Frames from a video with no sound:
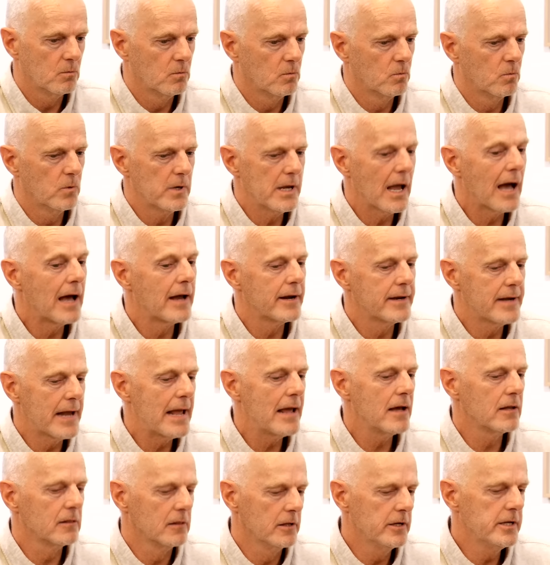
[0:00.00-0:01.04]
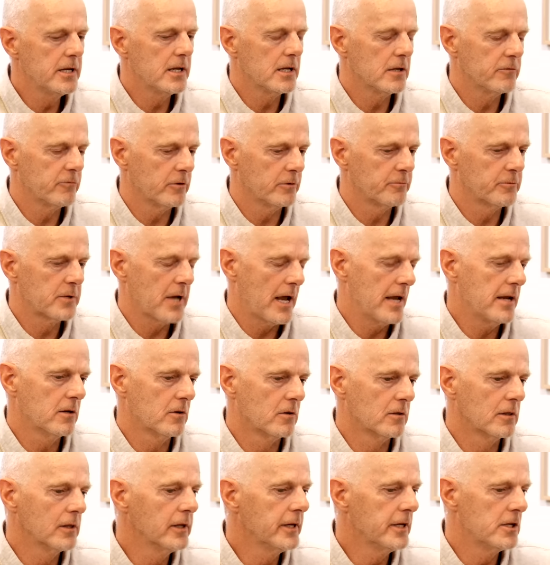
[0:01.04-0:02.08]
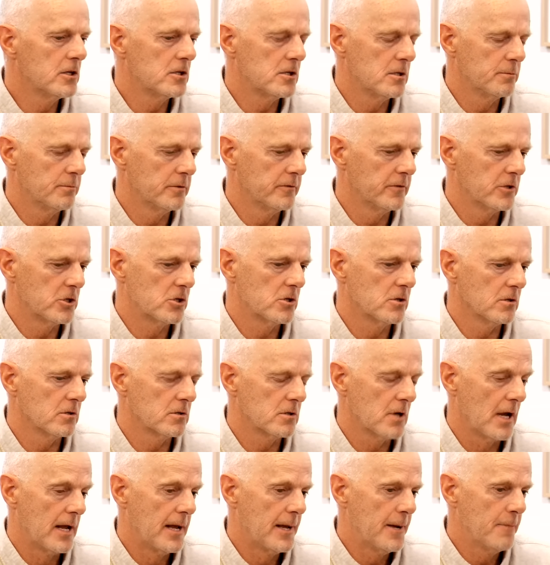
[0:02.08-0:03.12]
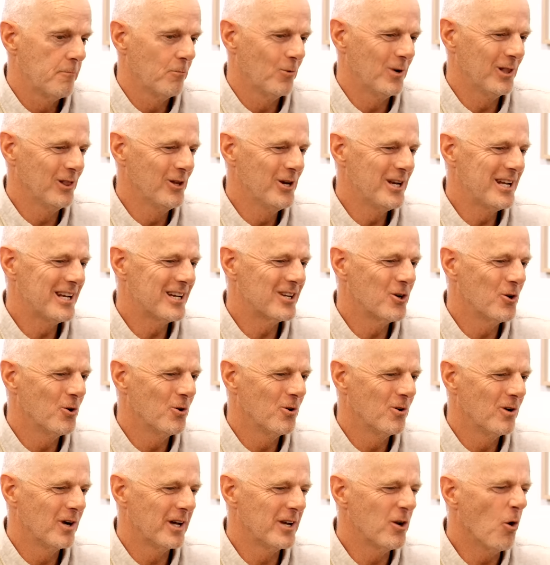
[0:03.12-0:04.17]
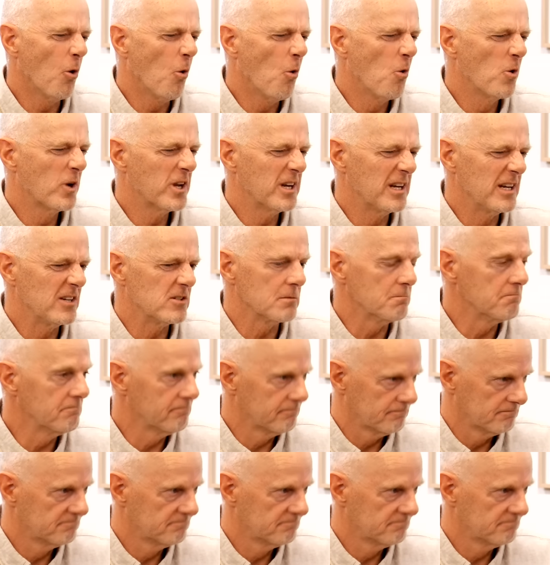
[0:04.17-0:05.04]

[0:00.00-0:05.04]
We are now leading, if we've taken on leadership of a church, we're leading an, an organism,